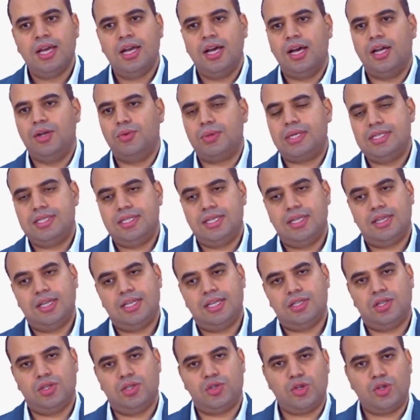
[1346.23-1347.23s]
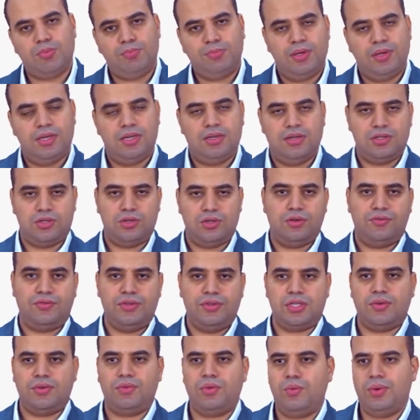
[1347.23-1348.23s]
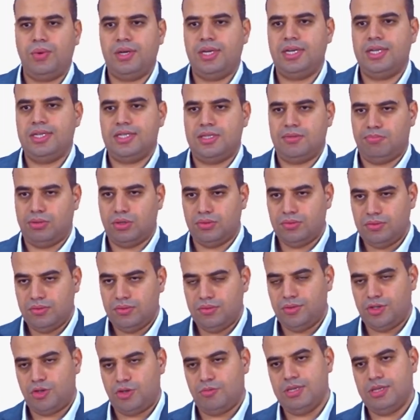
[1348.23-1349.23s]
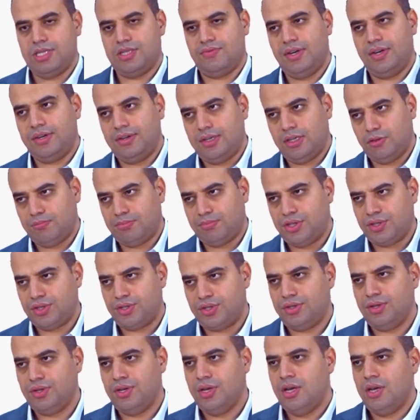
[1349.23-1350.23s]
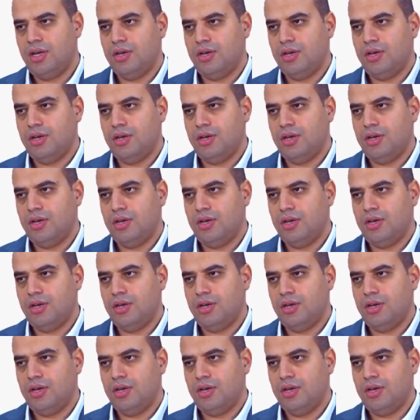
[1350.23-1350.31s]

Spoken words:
And we can see that the top surface of the wing is blue, which means very low pressure,